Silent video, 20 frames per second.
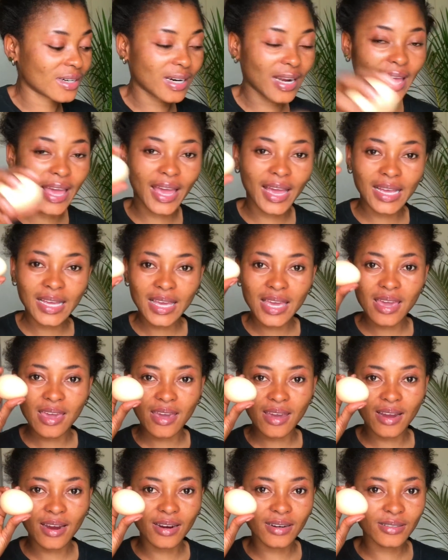egg
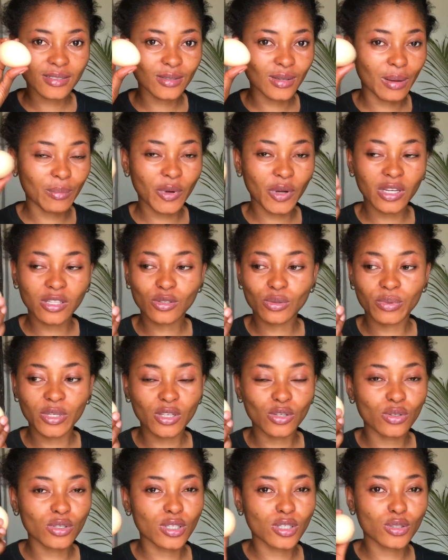here. So I'm going to be
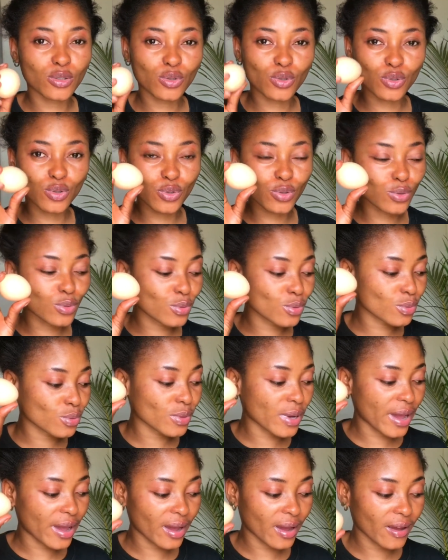using
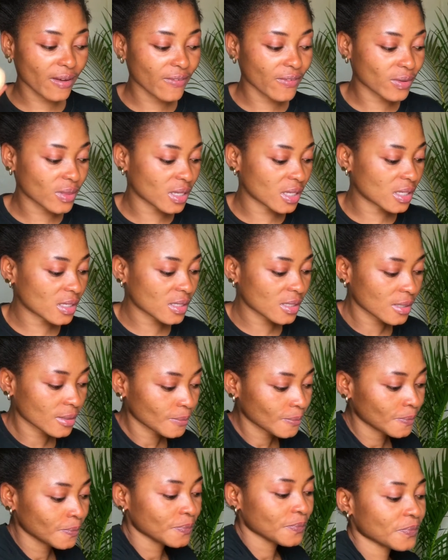2 eggs for this.
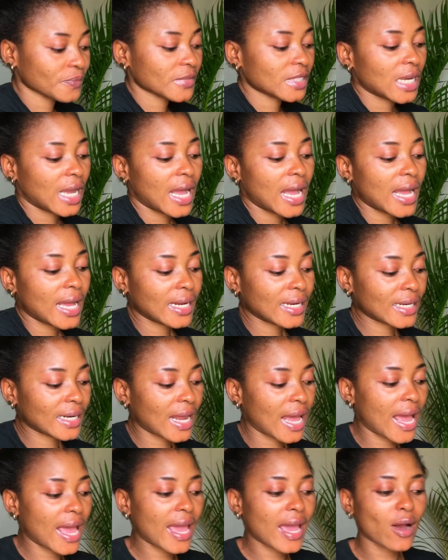And
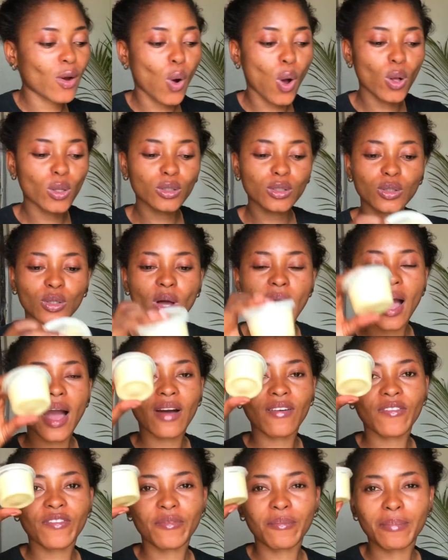I also
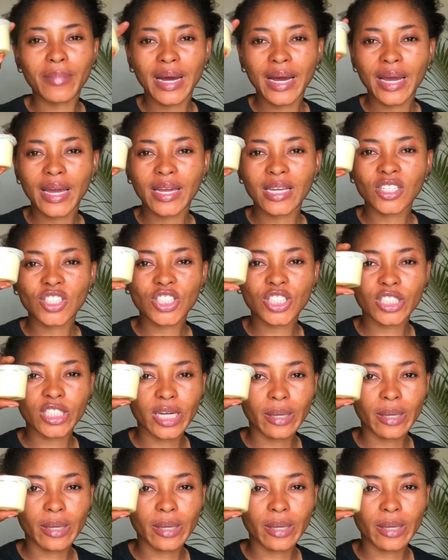have my shea